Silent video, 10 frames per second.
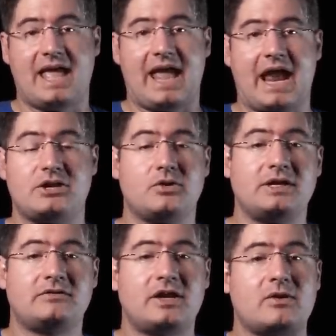and you don't
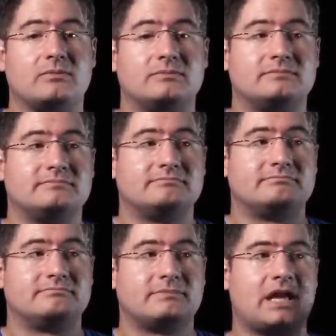need to know.
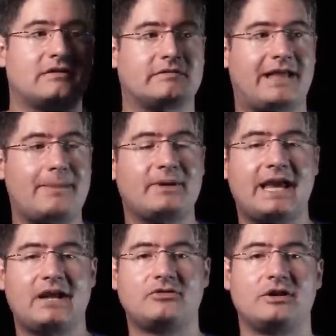Slap a
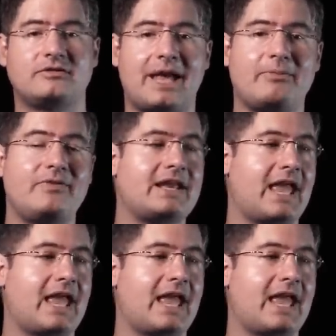cache on top of it